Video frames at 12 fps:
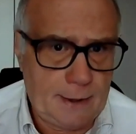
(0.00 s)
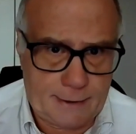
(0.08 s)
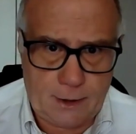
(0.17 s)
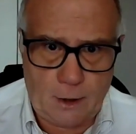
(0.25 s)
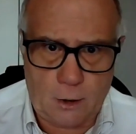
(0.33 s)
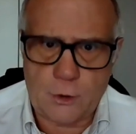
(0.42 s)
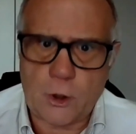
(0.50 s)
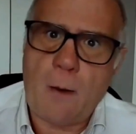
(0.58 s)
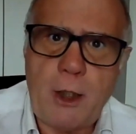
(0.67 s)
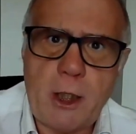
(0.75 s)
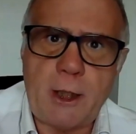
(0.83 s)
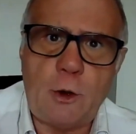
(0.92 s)
he tells you,
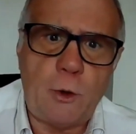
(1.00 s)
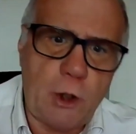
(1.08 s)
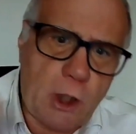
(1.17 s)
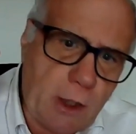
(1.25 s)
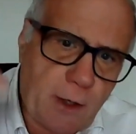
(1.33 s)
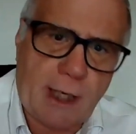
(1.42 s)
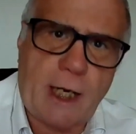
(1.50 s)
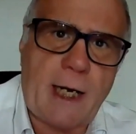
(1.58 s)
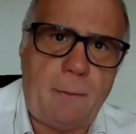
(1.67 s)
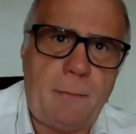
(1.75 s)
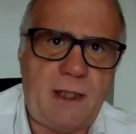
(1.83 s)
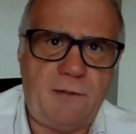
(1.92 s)
come on, you can do it. You
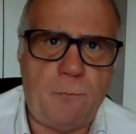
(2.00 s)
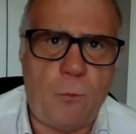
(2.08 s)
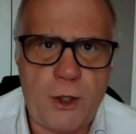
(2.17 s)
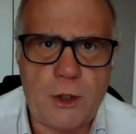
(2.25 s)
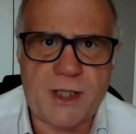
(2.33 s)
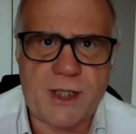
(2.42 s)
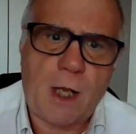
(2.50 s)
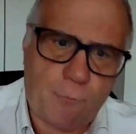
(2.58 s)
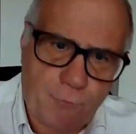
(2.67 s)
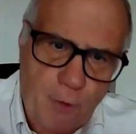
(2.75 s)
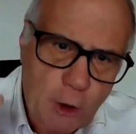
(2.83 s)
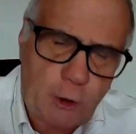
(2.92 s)
gotta believe more in
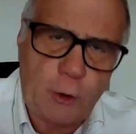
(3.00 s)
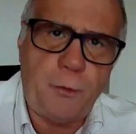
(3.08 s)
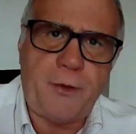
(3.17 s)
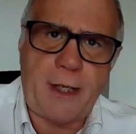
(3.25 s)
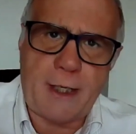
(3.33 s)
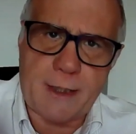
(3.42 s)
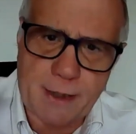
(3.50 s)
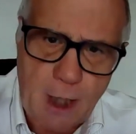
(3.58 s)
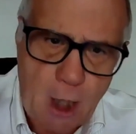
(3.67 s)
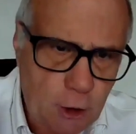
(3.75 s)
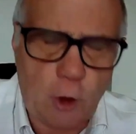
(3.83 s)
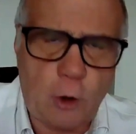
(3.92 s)
yourself. Do
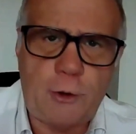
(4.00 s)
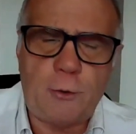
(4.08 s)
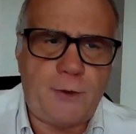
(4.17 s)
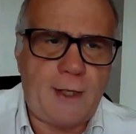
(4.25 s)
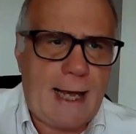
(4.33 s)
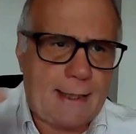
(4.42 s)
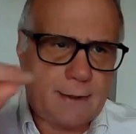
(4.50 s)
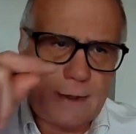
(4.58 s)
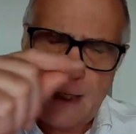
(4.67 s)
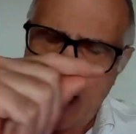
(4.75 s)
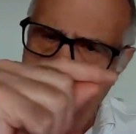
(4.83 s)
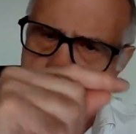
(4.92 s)
this, don't do
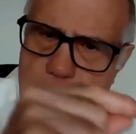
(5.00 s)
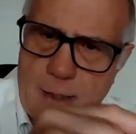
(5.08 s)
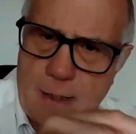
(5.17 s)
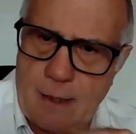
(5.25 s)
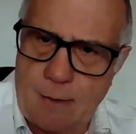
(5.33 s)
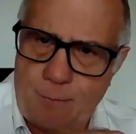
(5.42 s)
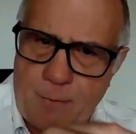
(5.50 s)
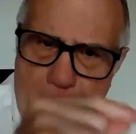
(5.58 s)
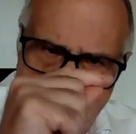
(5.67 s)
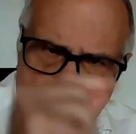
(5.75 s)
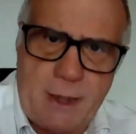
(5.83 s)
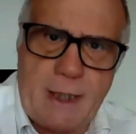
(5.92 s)
that.
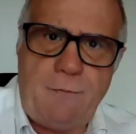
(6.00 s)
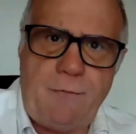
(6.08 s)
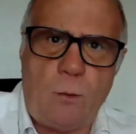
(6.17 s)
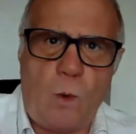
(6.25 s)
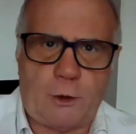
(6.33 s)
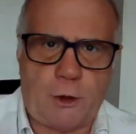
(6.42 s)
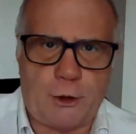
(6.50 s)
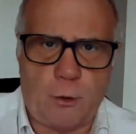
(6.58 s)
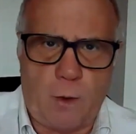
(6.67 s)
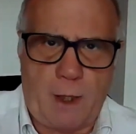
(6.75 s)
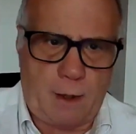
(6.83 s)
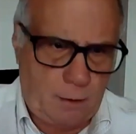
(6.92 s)
Believe in what you're
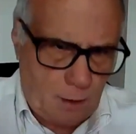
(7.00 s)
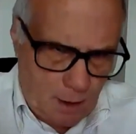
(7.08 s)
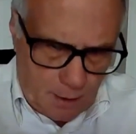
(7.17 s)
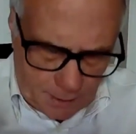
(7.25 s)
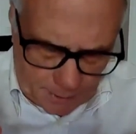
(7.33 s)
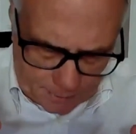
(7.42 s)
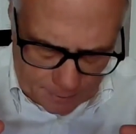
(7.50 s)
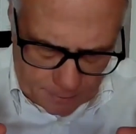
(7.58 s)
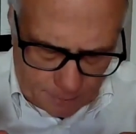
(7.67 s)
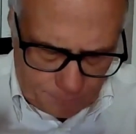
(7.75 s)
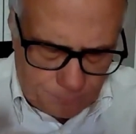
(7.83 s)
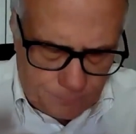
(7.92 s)
doing.
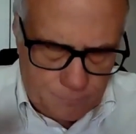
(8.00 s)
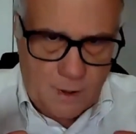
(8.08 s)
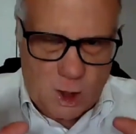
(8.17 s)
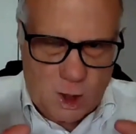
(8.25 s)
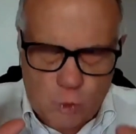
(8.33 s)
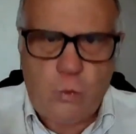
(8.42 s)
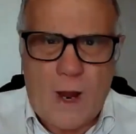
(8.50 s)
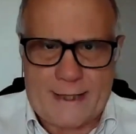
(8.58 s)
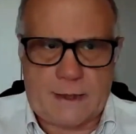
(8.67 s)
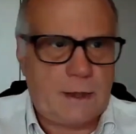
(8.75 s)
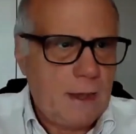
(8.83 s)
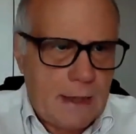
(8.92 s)

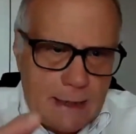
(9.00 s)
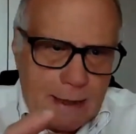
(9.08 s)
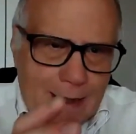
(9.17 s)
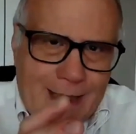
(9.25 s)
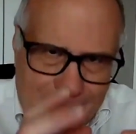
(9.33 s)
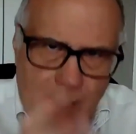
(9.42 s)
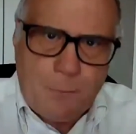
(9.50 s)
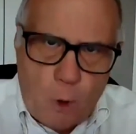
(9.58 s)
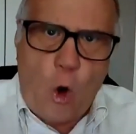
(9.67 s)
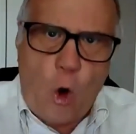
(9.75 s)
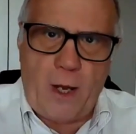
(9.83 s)
Sweat, keep